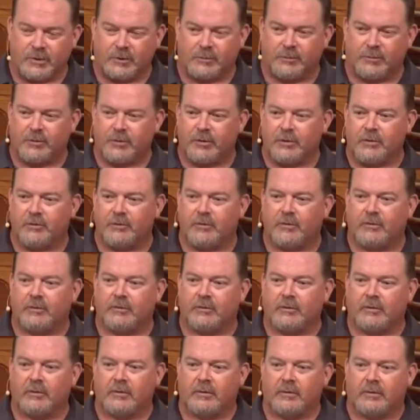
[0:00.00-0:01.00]
pew
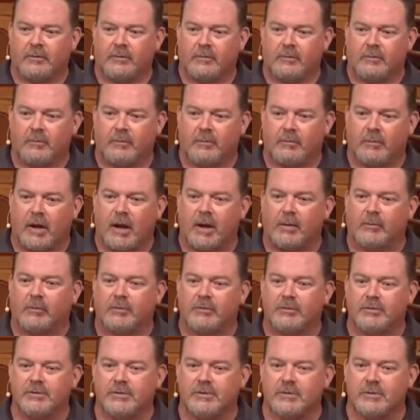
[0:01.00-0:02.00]

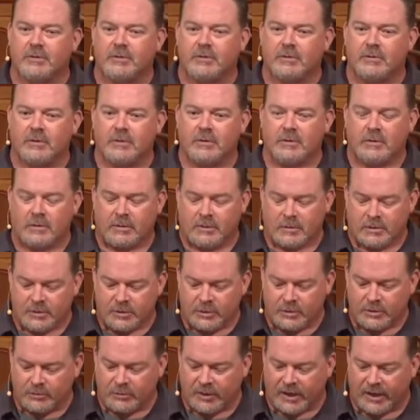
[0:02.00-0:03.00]
Bibles
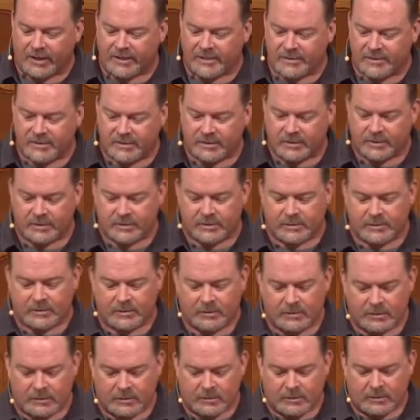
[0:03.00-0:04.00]
to Exodus
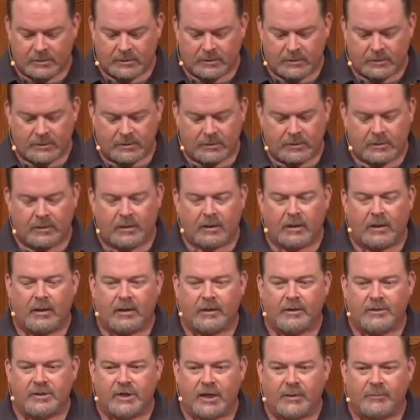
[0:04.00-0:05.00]

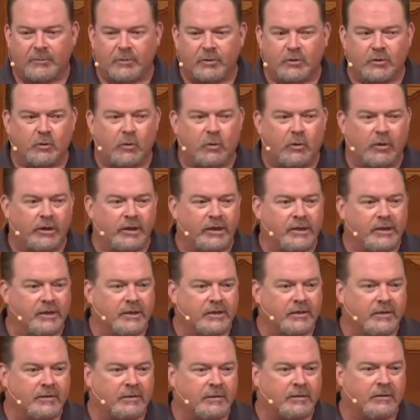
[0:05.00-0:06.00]
chapter 20,
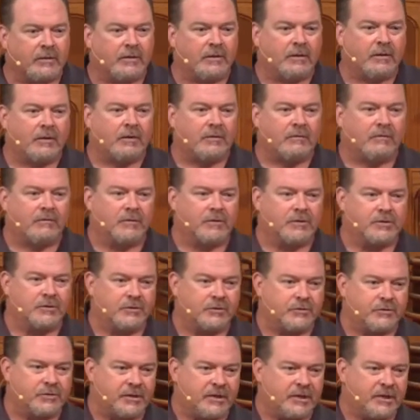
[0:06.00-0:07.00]
verse
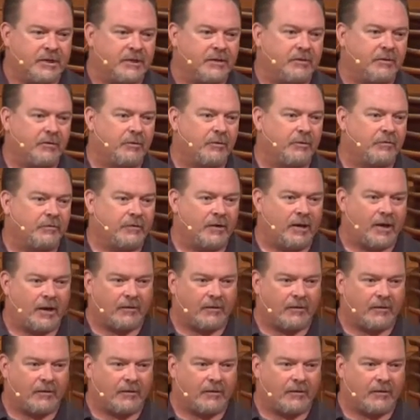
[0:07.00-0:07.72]
13, or if you